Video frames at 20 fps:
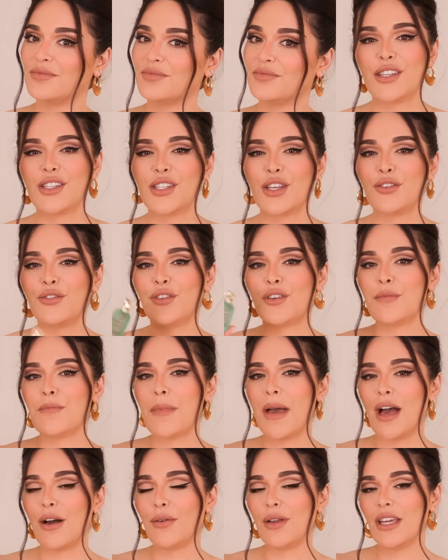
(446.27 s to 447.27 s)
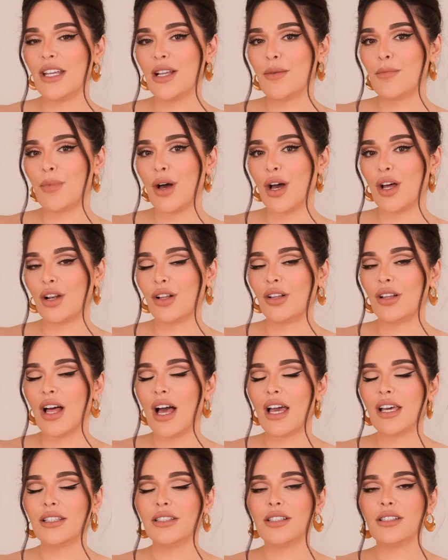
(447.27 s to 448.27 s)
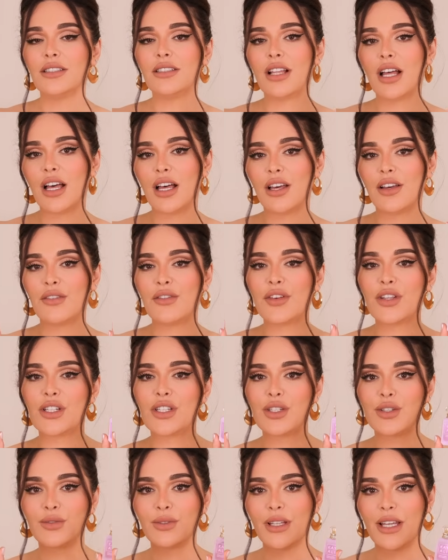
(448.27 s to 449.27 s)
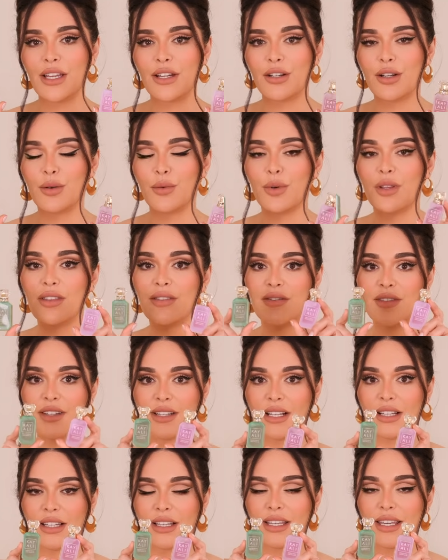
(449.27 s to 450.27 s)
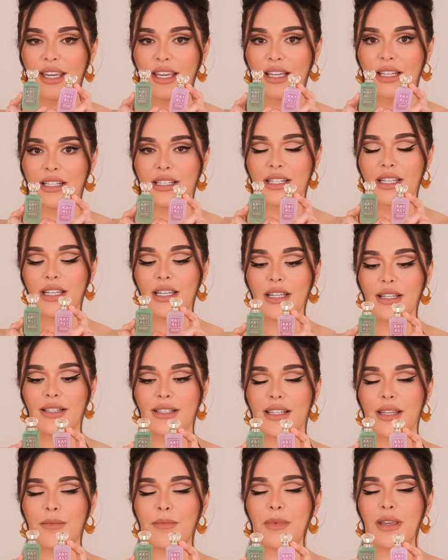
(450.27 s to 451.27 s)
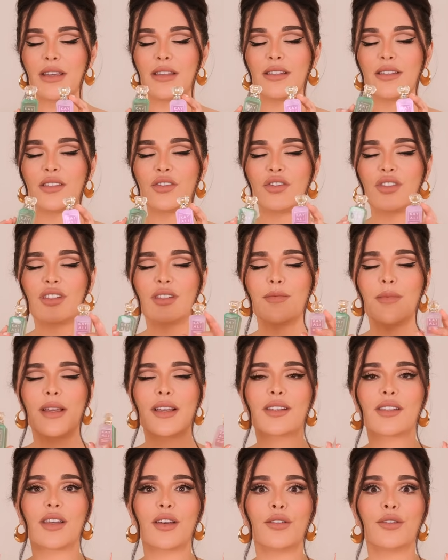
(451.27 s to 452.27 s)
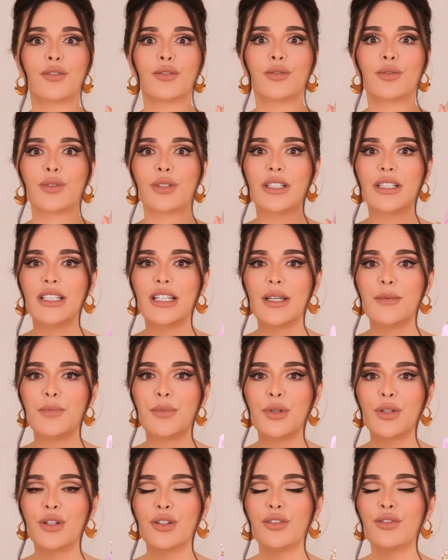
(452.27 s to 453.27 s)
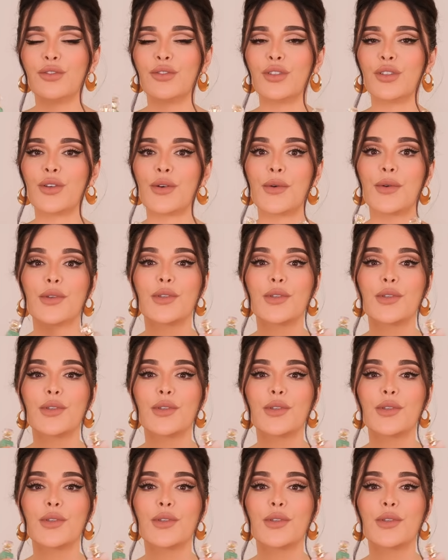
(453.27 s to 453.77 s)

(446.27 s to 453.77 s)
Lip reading: So for Maui in a Bottle, I love to layer it with vanilla candy. To me, this just makes a really beautiful,